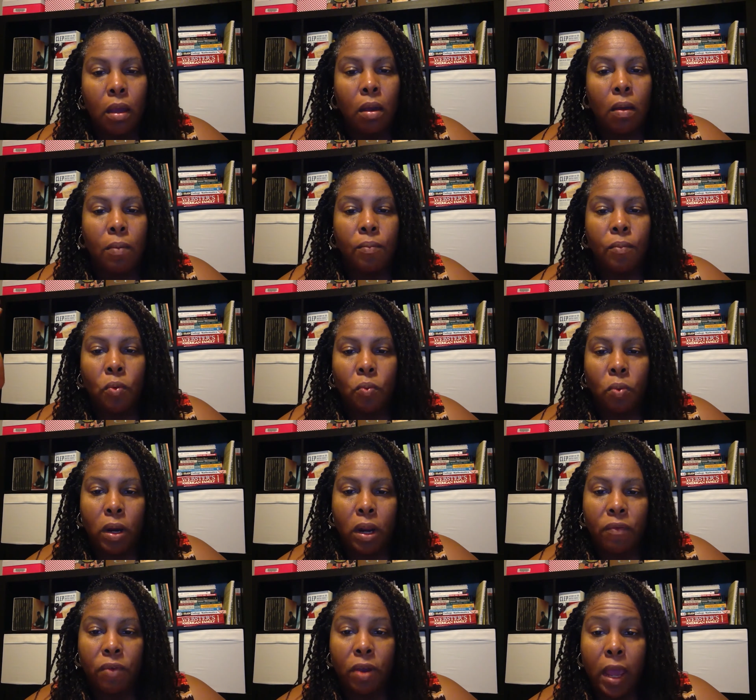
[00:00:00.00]

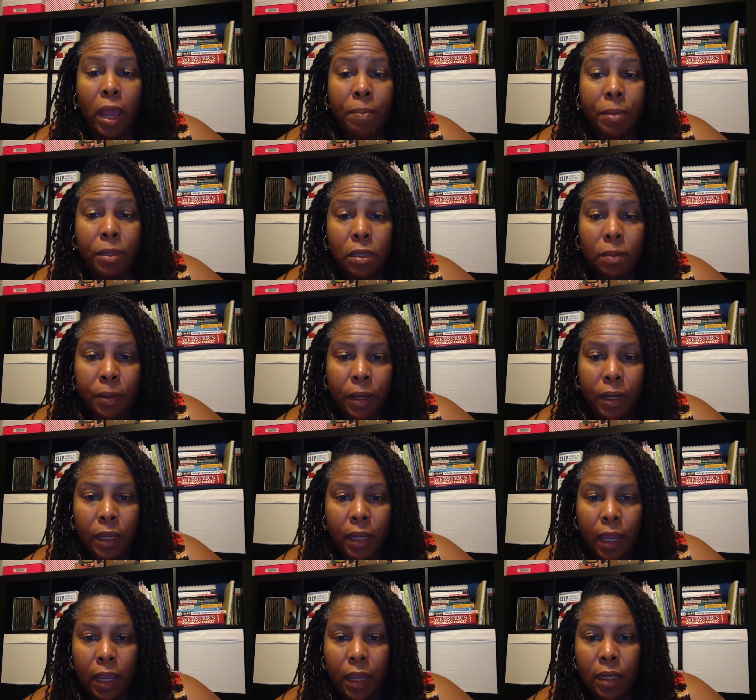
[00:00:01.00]
Whatever Happened to Penny
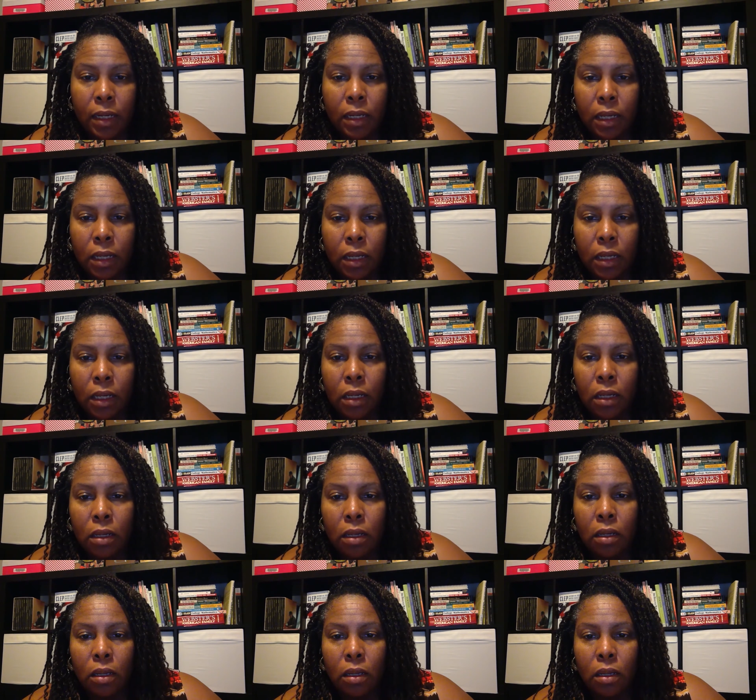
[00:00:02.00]
Candy.